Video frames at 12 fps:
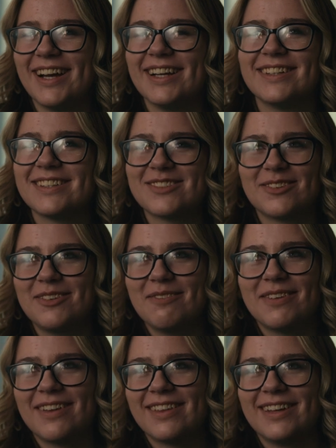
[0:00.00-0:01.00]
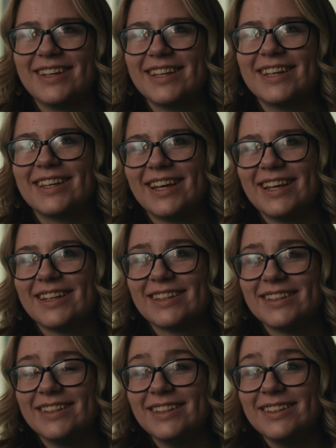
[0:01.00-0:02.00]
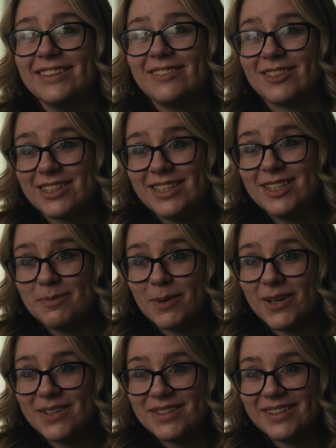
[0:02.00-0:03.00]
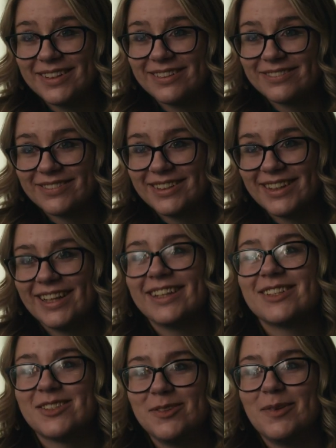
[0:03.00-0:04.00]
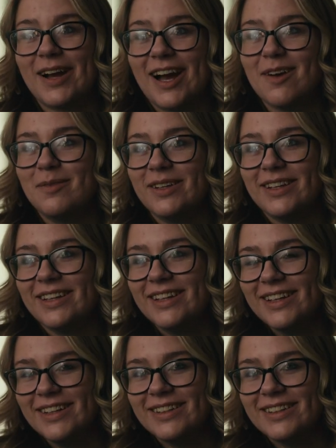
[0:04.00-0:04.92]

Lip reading: I just remember thinking well, she's positive and super happy.